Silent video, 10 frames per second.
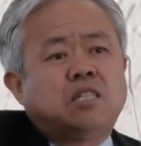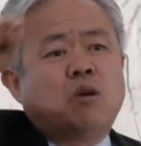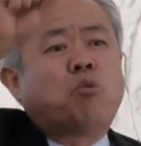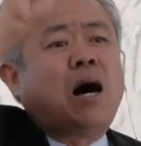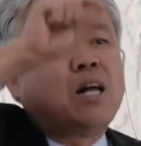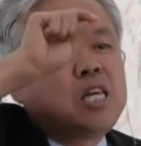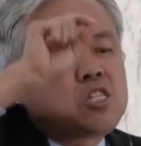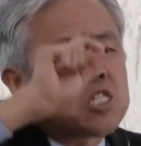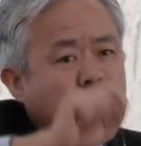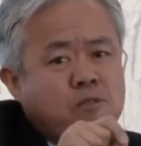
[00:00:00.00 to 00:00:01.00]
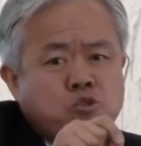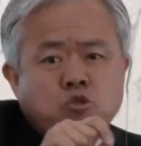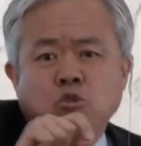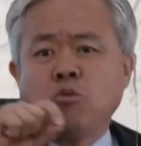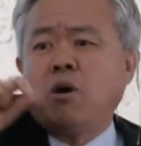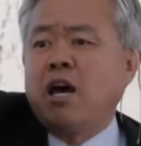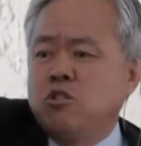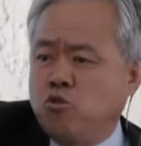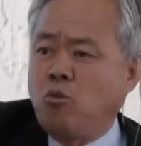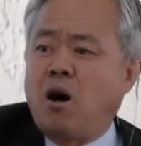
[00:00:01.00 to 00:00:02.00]
that while it saves you
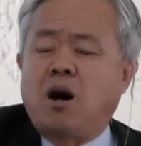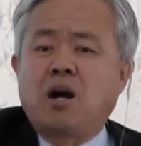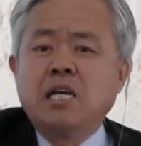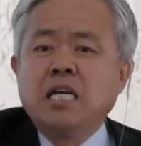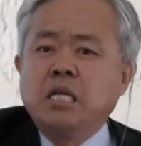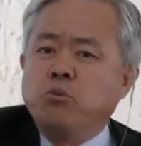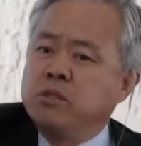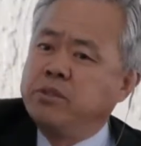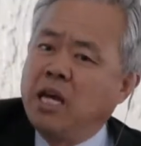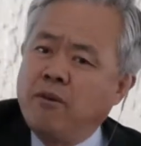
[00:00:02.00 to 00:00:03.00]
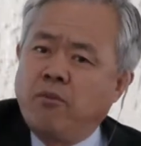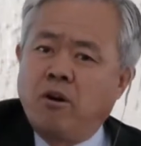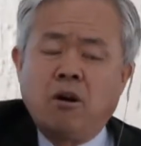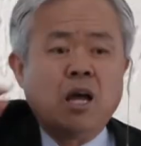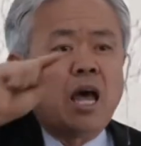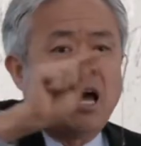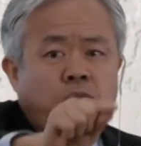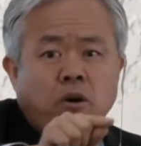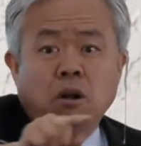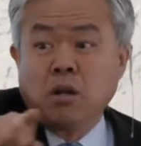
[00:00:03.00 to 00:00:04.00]
as you are, it will never,
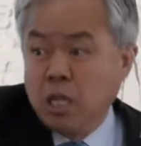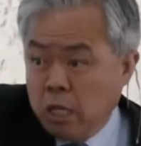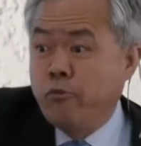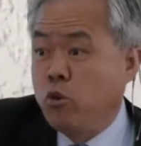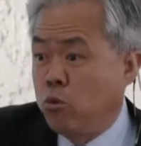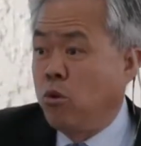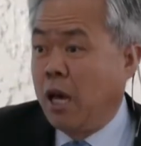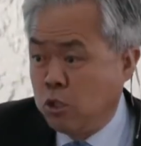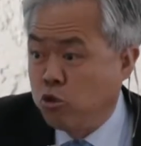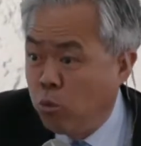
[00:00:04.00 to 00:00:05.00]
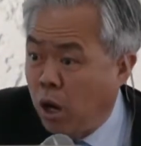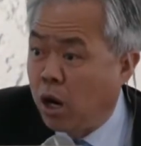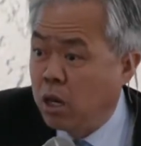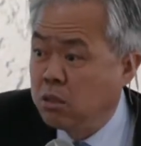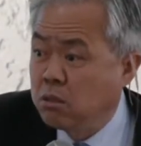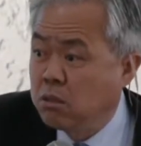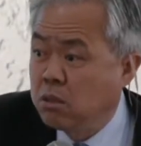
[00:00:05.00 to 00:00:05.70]
ever leave you as you are.